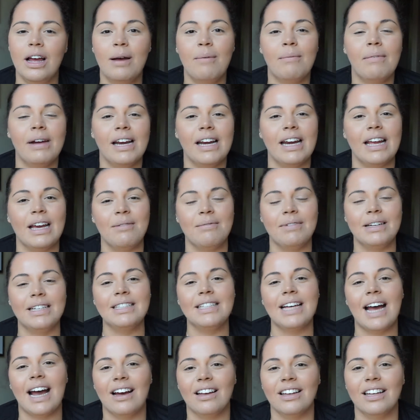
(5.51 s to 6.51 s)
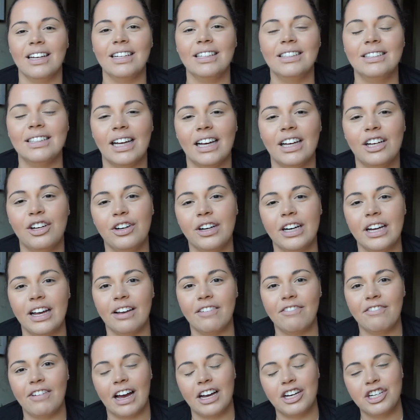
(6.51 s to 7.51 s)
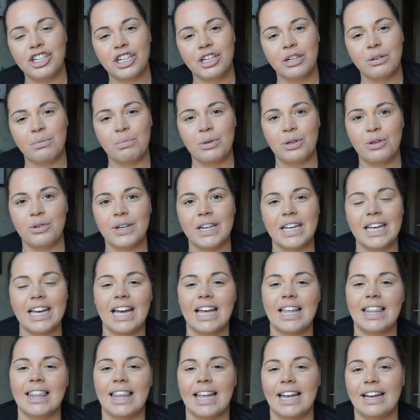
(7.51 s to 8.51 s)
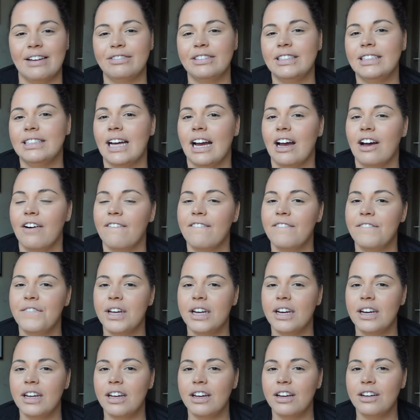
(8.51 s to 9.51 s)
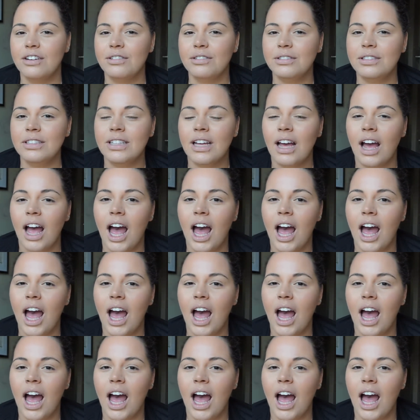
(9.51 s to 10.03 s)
My name is Alex. I create fashion, beauty, and lifestyle videos.